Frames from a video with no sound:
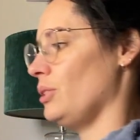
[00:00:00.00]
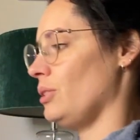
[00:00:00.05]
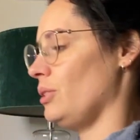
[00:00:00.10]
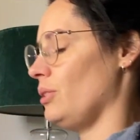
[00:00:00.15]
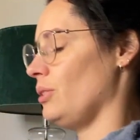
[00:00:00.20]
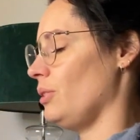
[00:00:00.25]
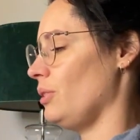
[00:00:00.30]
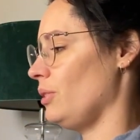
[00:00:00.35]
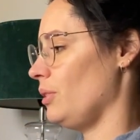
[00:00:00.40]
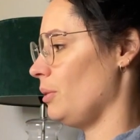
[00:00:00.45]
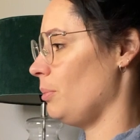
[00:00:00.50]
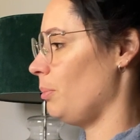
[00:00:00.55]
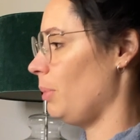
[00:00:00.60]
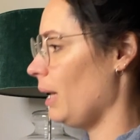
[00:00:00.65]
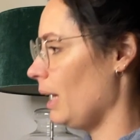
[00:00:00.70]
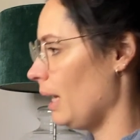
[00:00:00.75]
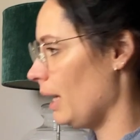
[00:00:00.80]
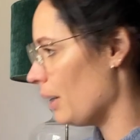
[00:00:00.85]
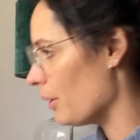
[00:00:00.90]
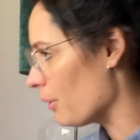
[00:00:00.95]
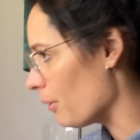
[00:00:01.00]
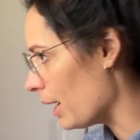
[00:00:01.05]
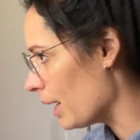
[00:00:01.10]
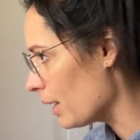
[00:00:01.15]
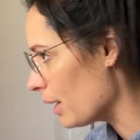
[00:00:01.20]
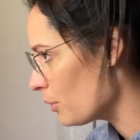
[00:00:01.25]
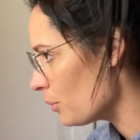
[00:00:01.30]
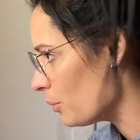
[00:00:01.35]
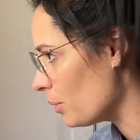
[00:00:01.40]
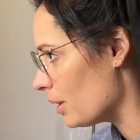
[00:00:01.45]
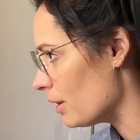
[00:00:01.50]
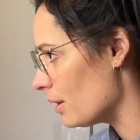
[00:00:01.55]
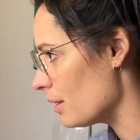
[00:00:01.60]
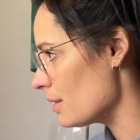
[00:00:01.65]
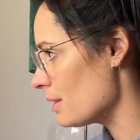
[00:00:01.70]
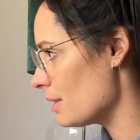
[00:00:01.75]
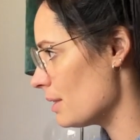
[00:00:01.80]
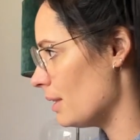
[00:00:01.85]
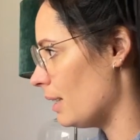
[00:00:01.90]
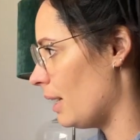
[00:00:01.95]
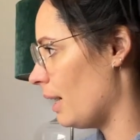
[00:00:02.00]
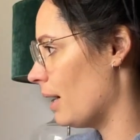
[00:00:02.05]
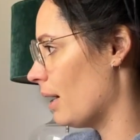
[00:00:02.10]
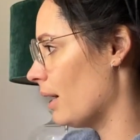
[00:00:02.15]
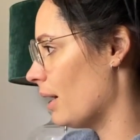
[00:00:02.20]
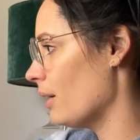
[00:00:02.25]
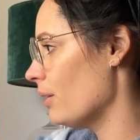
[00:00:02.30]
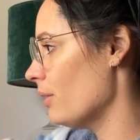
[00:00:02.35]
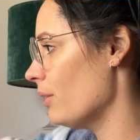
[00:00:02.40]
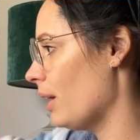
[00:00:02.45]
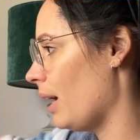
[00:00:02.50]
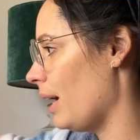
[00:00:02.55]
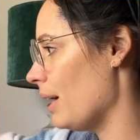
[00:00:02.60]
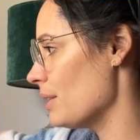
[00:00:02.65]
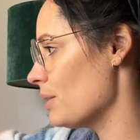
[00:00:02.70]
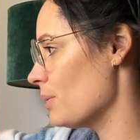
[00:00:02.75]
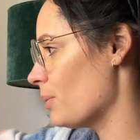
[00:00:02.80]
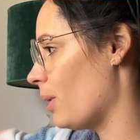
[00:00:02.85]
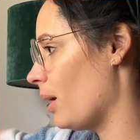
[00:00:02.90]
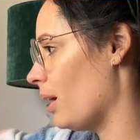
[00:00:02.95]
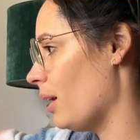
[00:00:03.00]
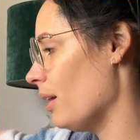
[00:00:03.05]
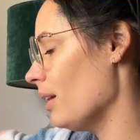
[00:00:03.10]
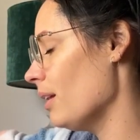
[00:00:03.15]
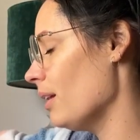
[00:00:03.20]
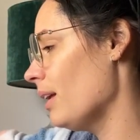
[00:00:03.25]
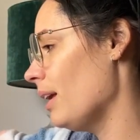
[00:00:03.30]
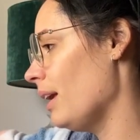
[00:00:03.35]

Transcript: to play around with this now as well.